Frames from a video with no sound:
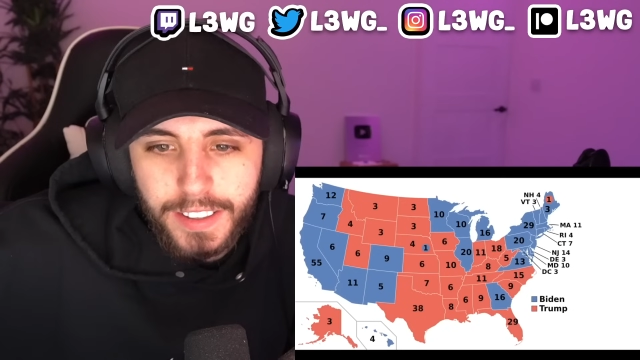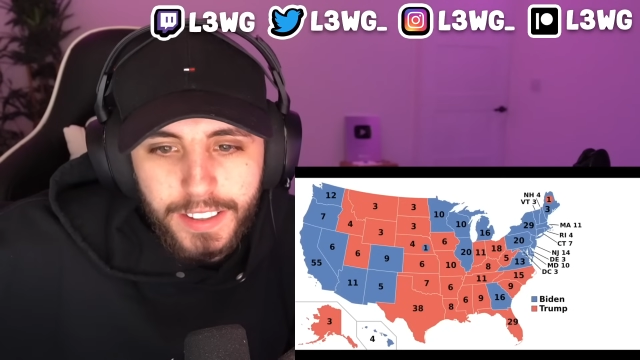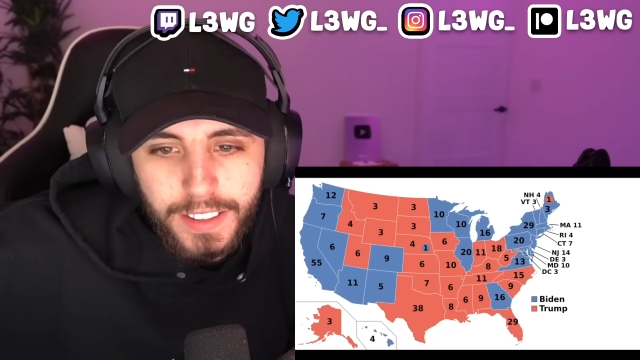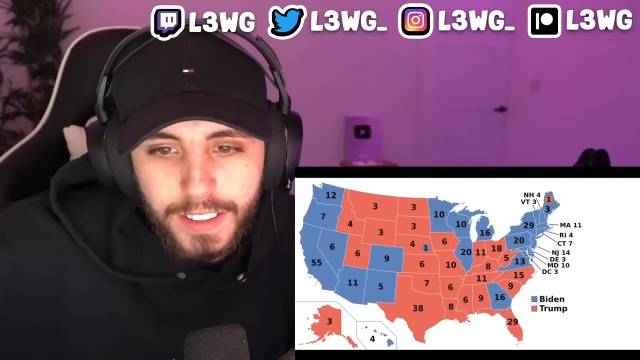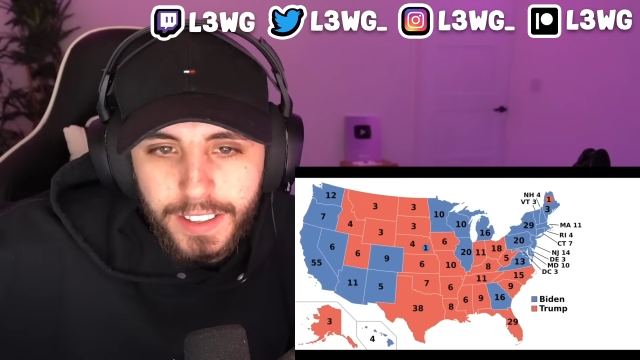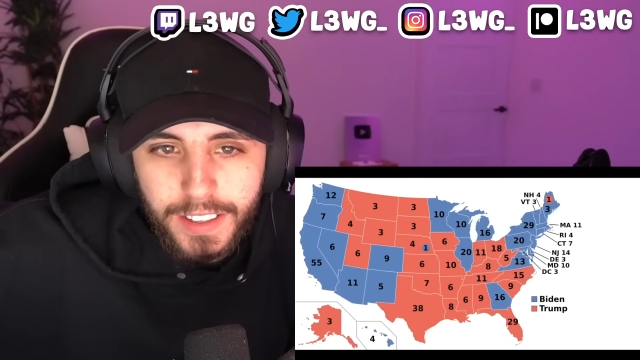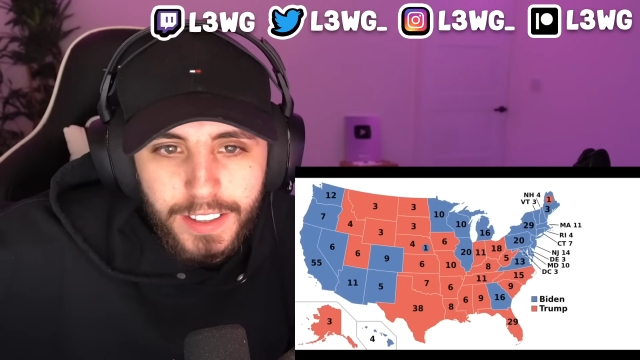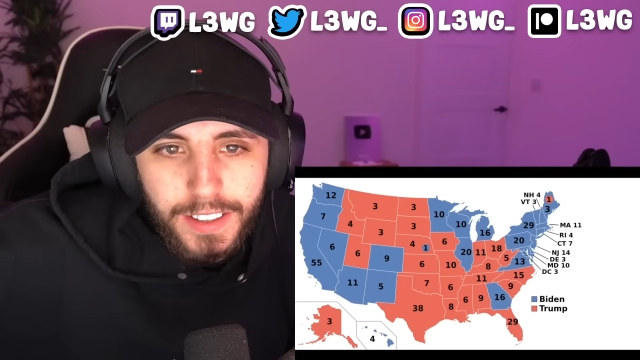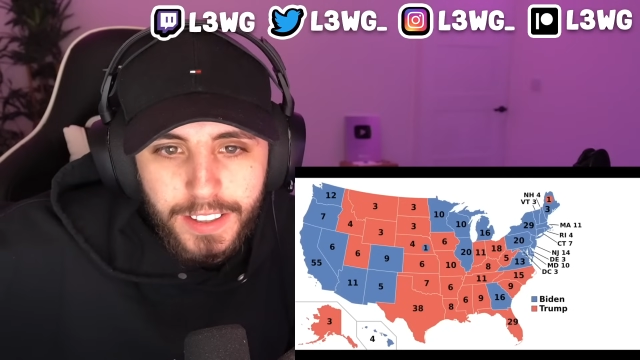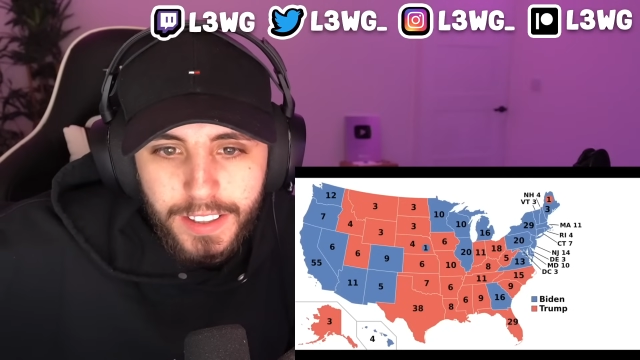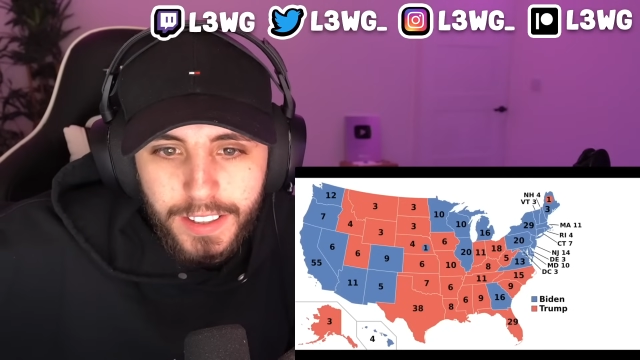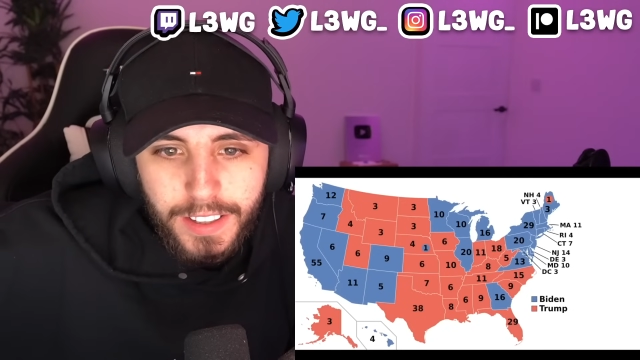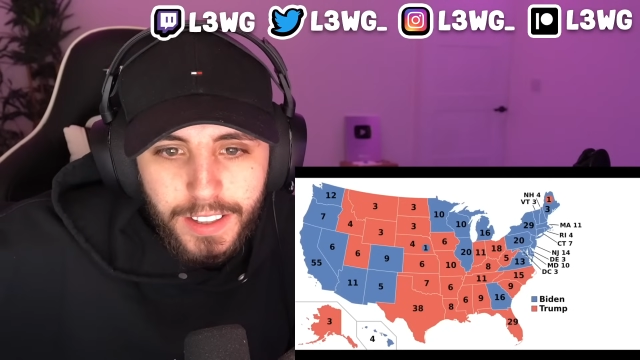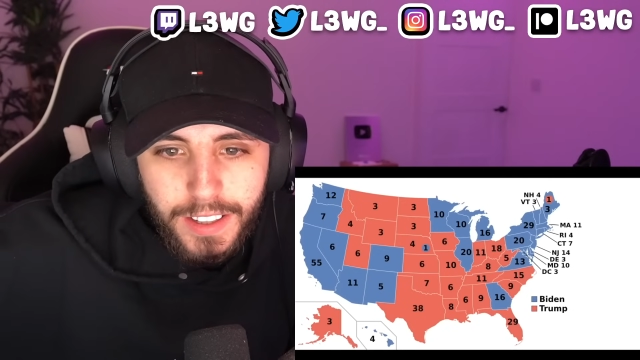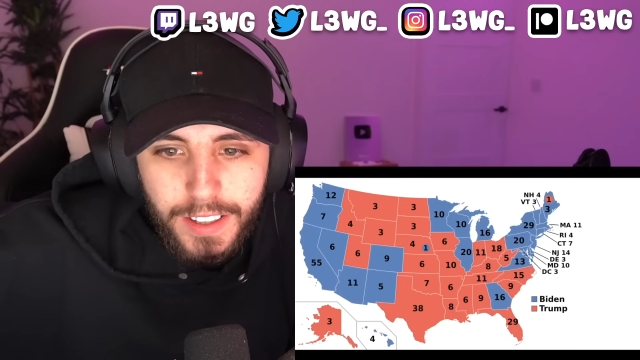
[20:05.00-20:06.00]
for a
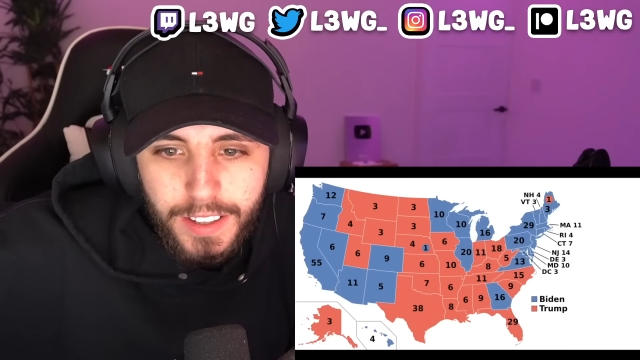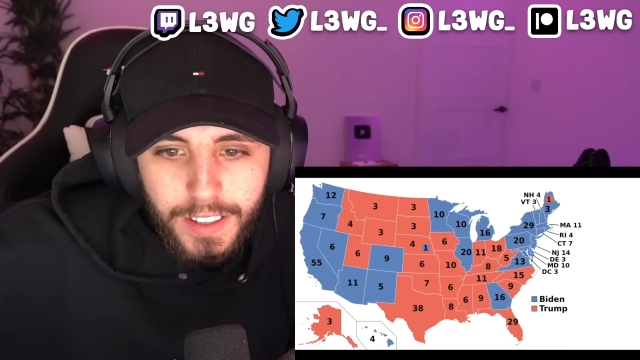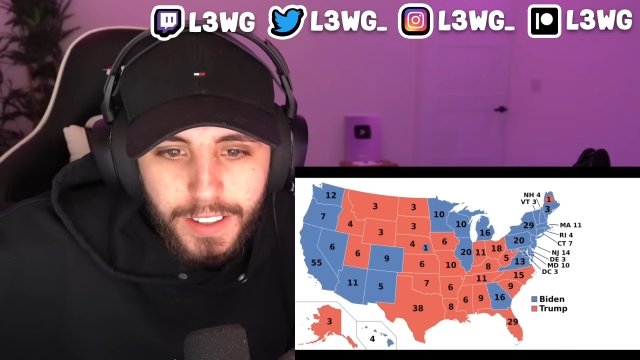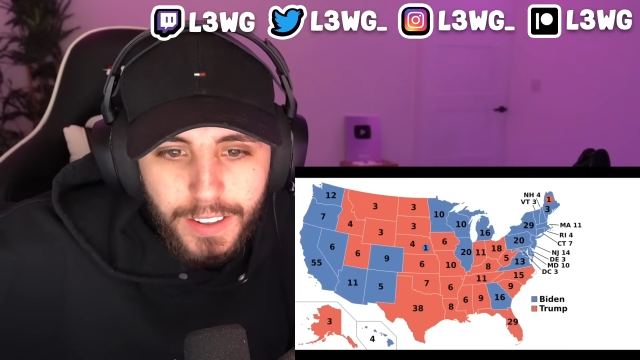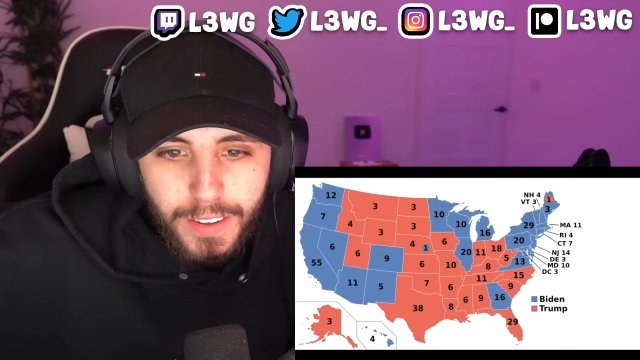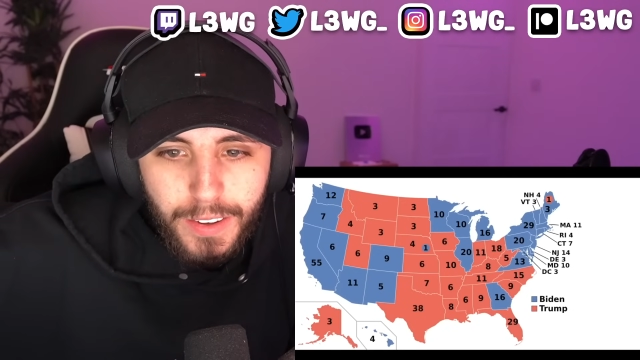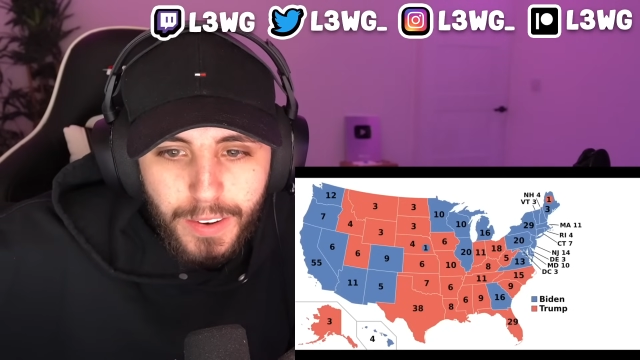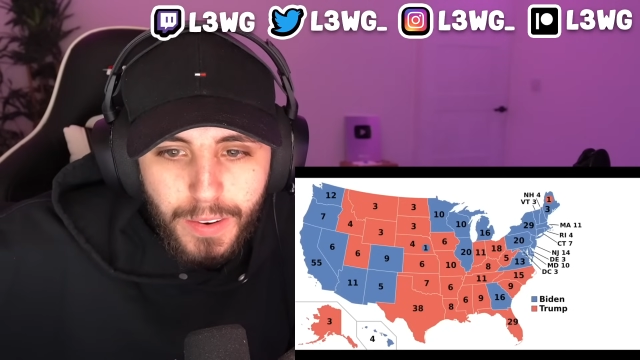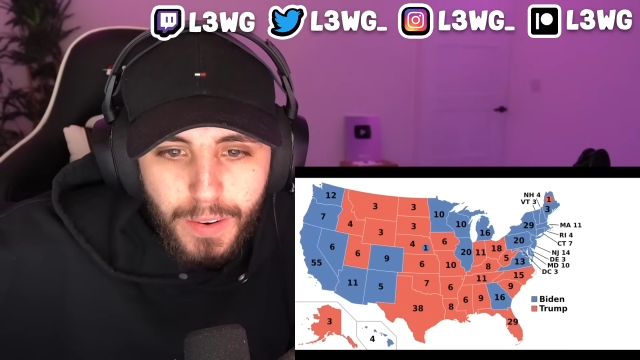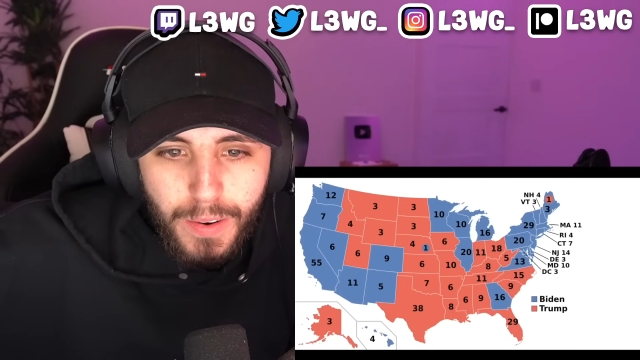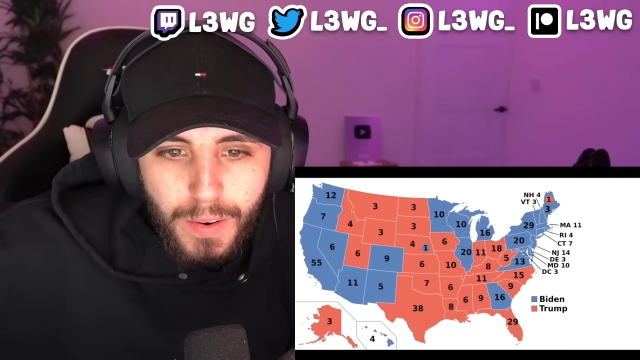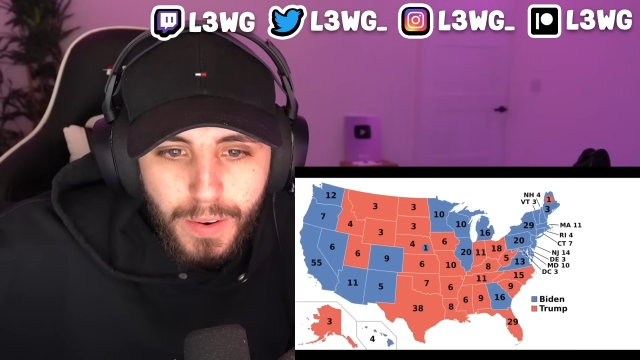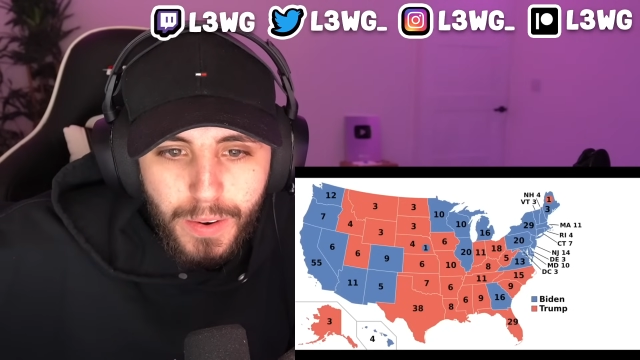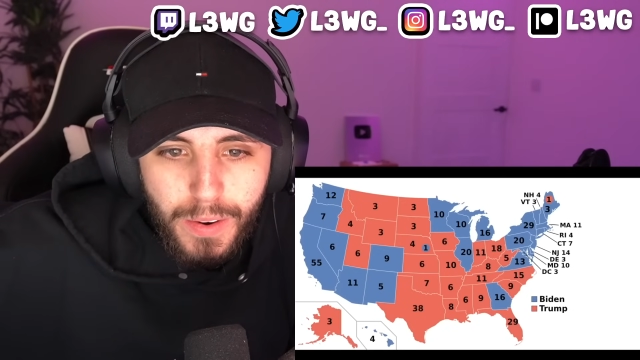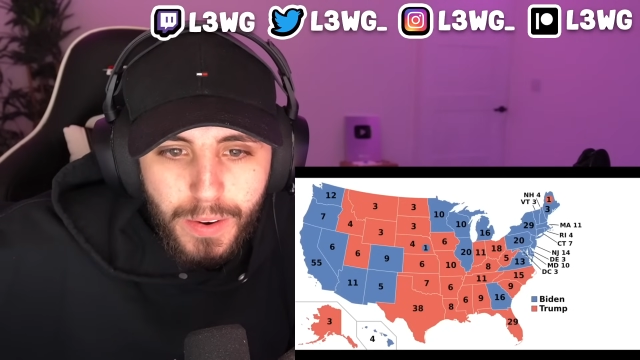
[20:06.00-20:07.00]
Democrat president in
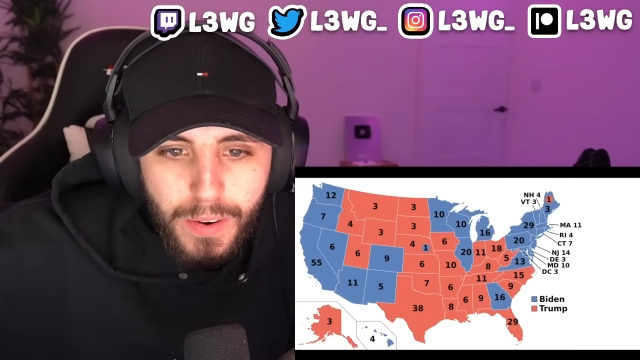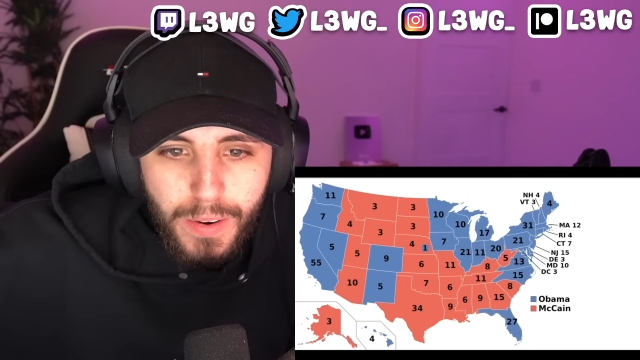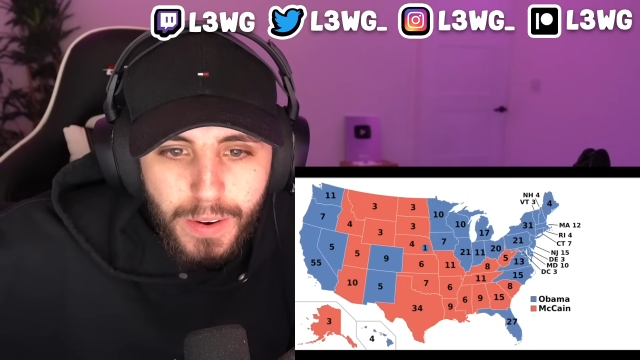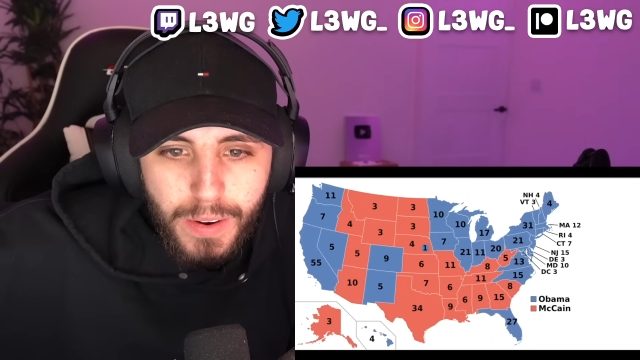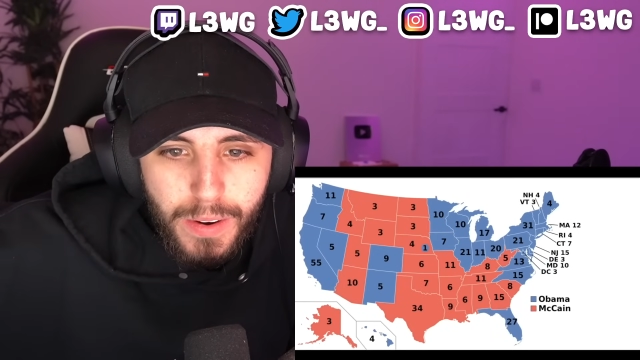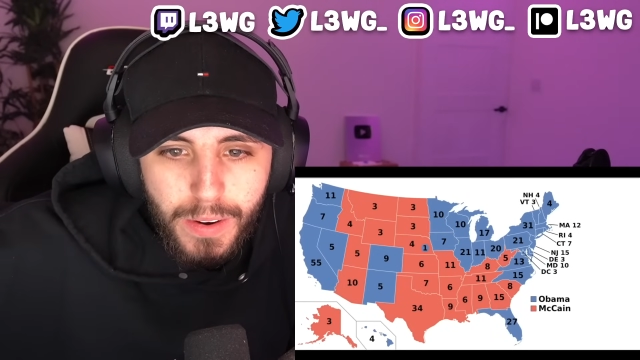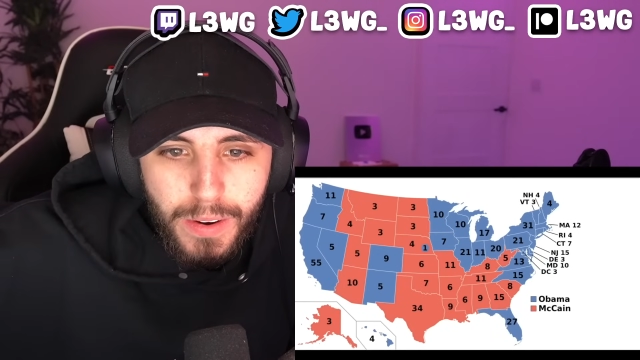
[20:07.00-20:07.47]
2020.